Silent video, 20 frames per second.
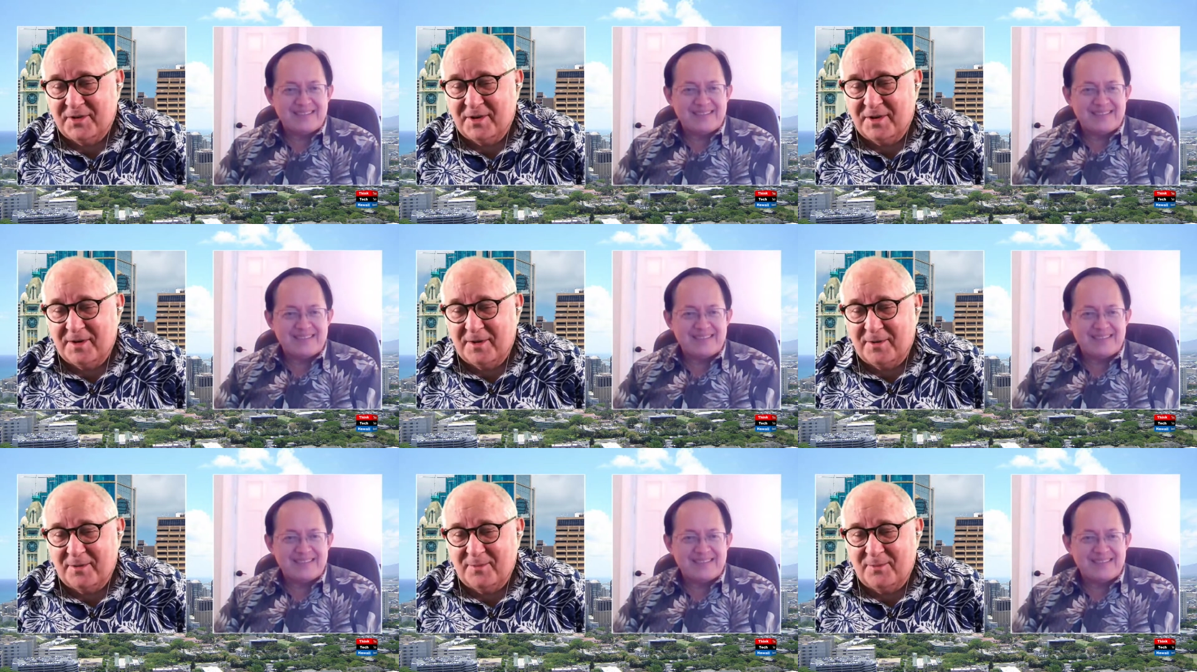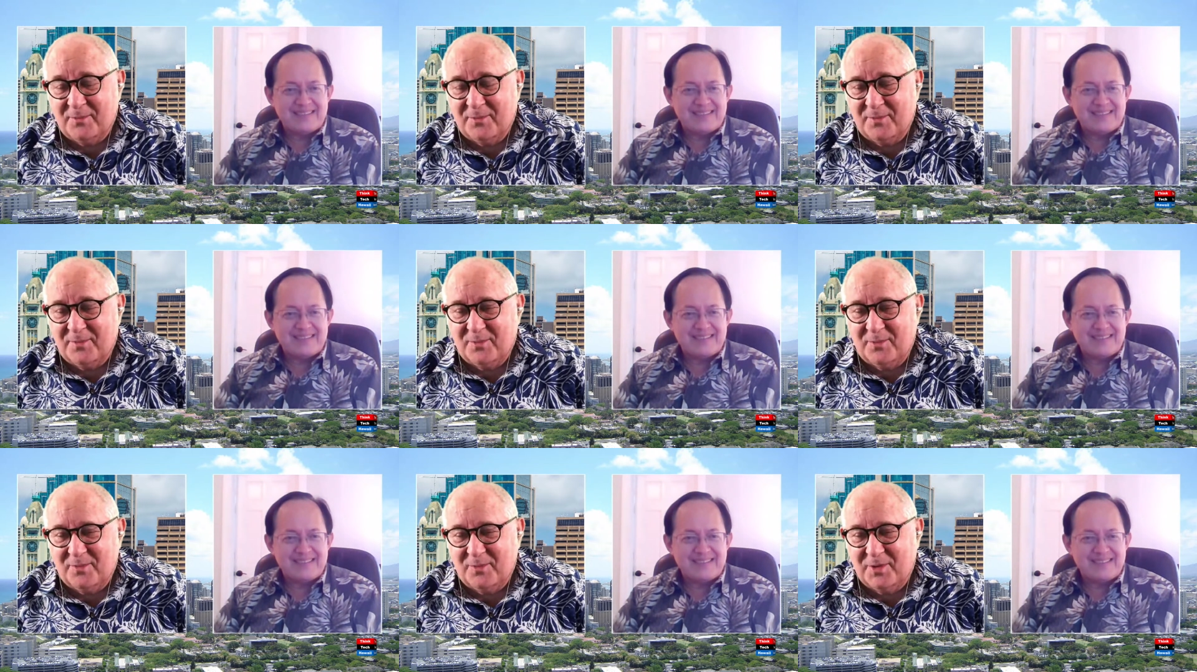
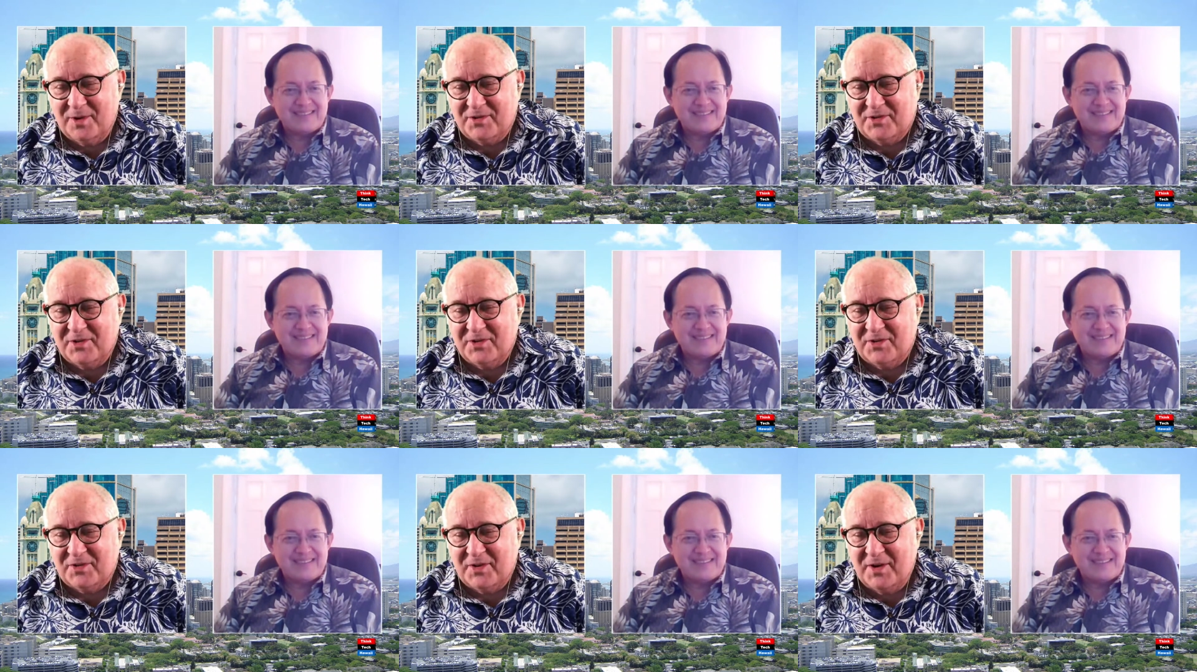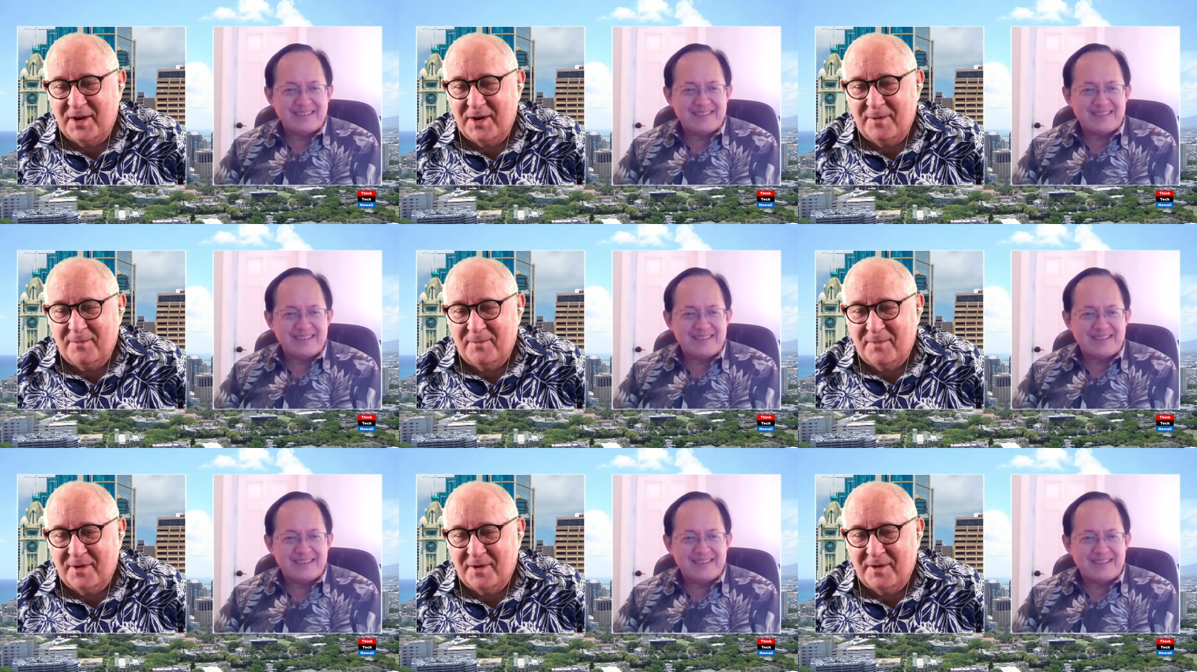Speaker 1: Um, what's his
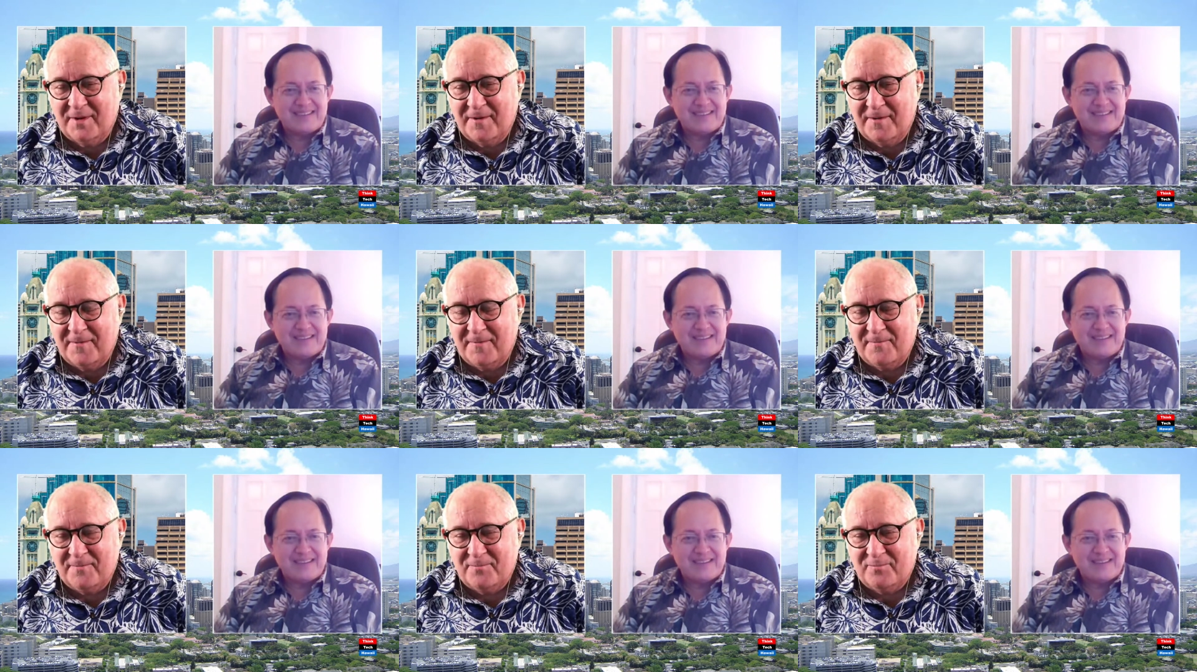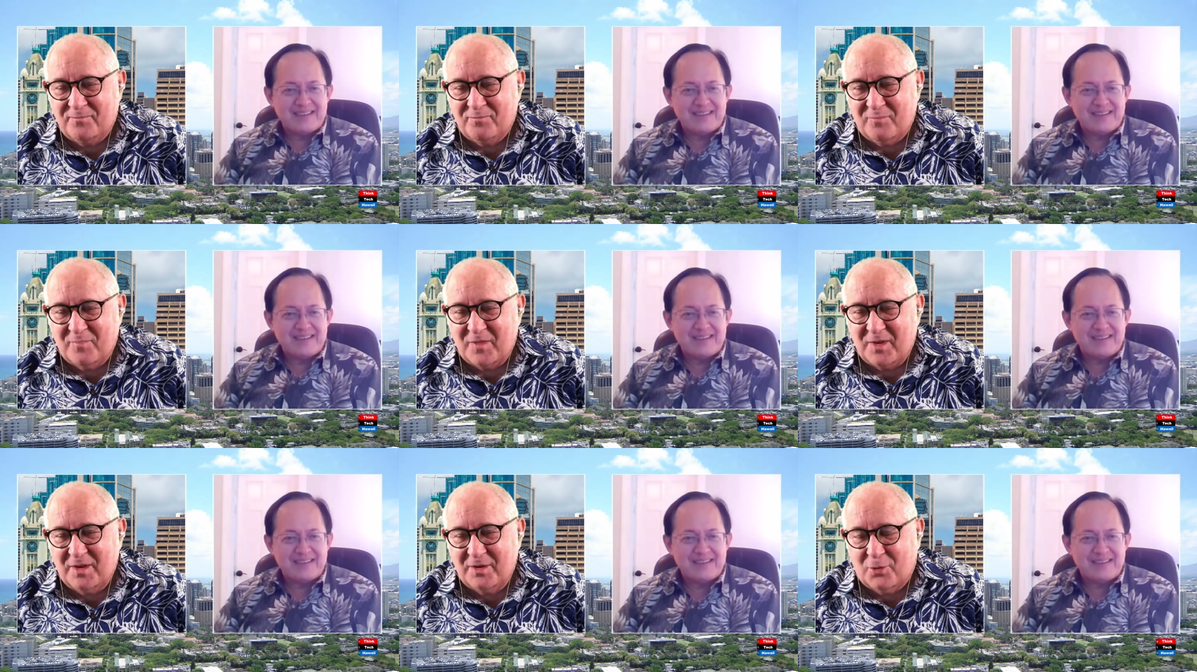name? Um,
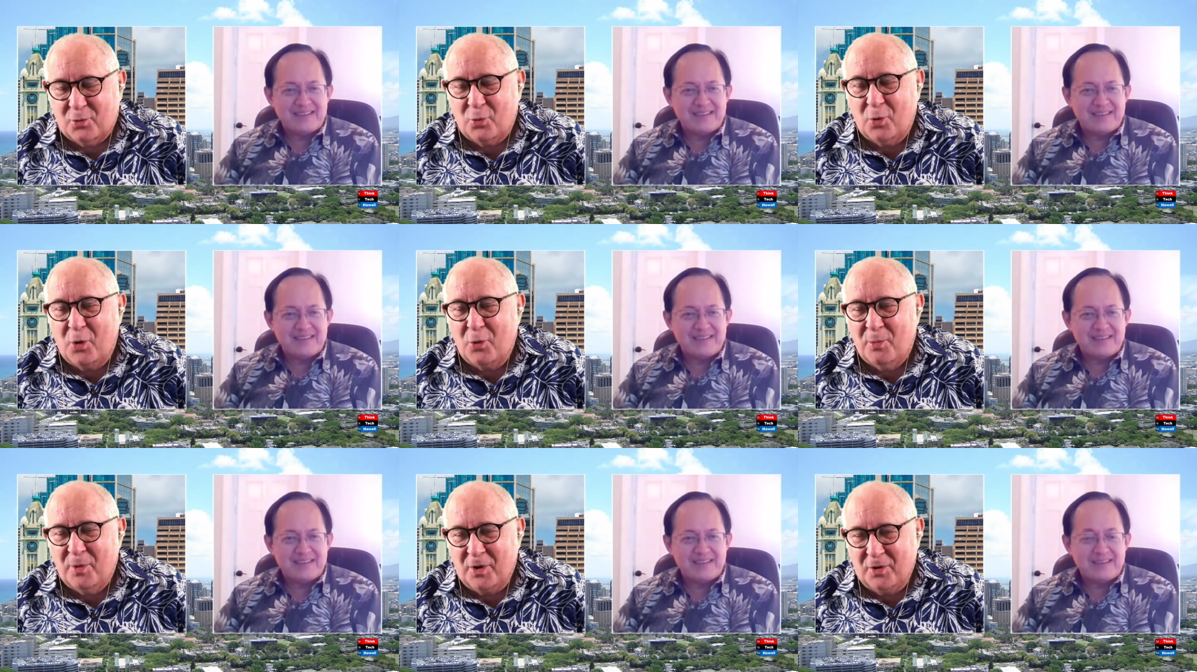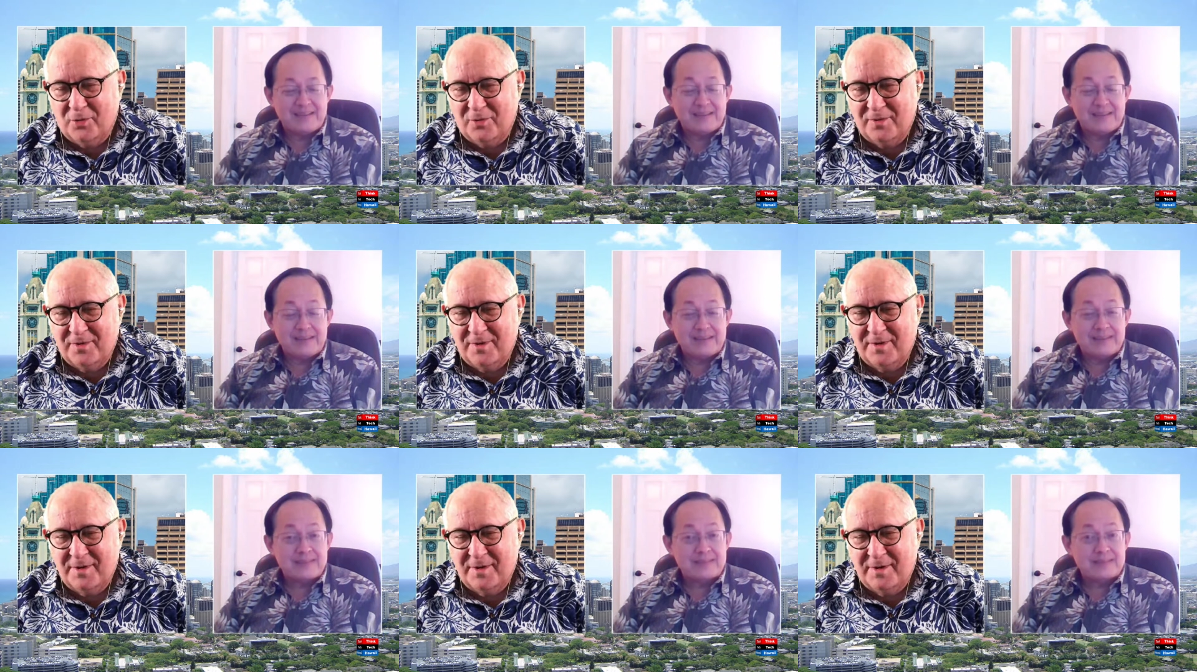
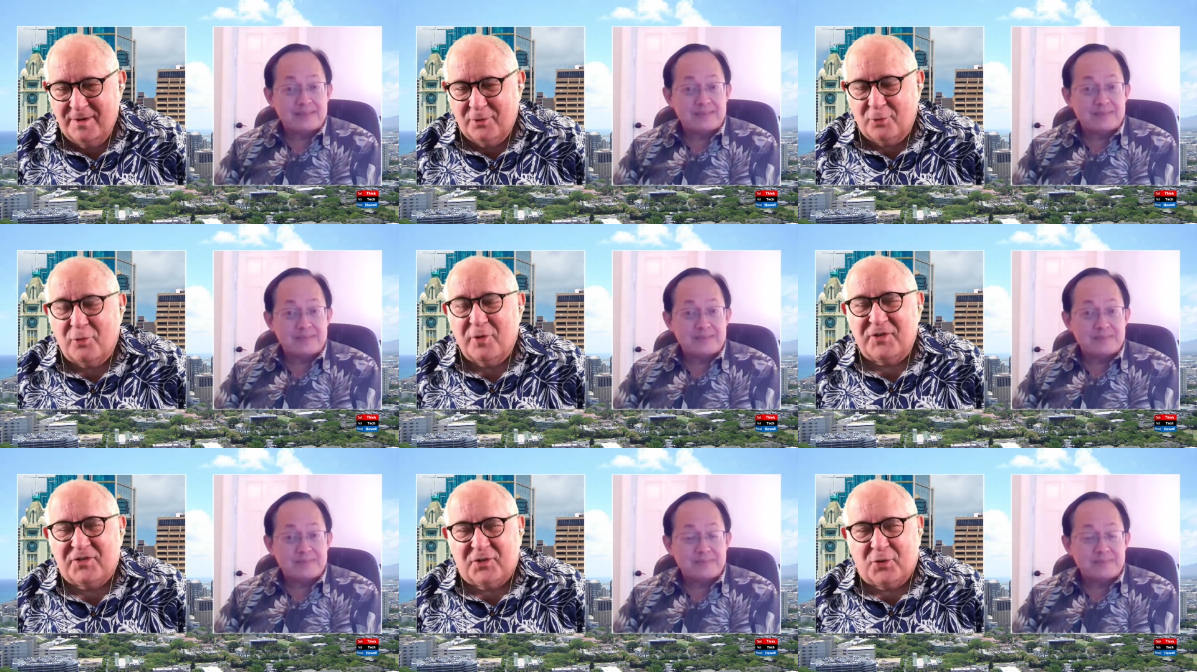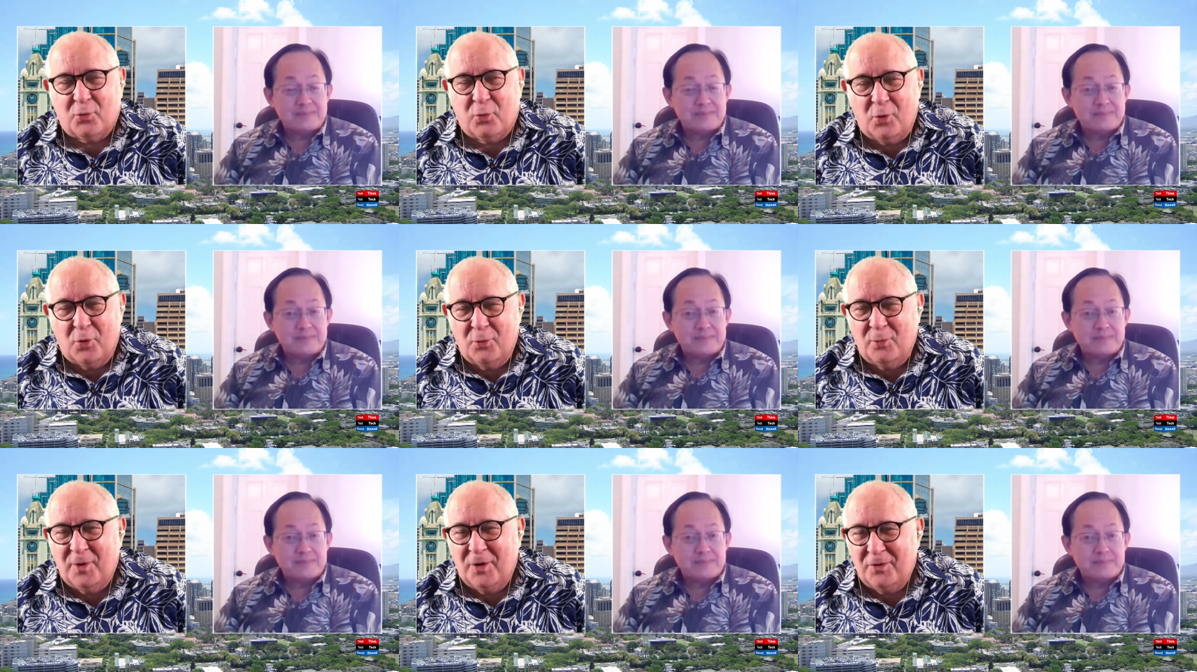Cuomo, Chris
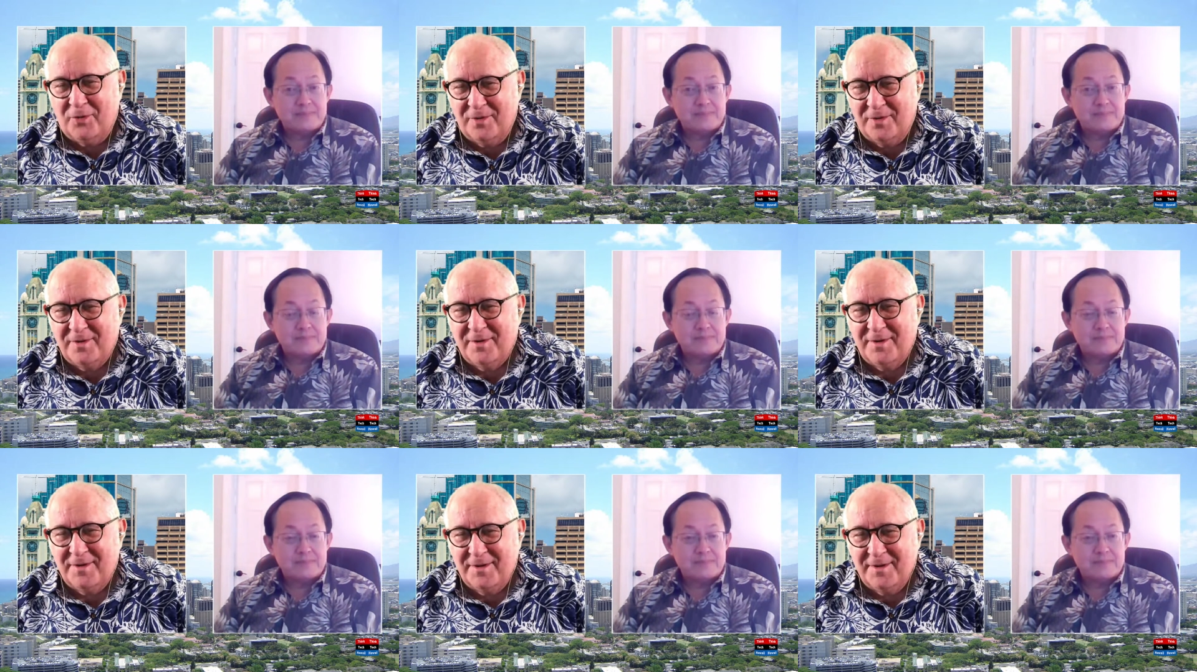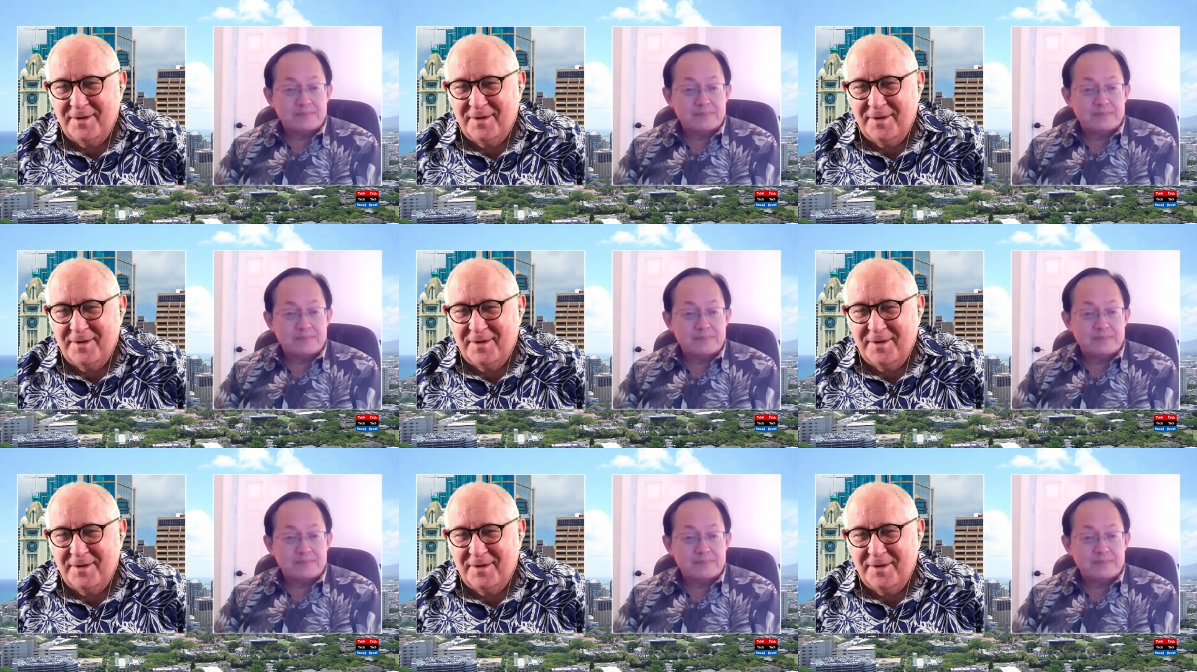Cuomo.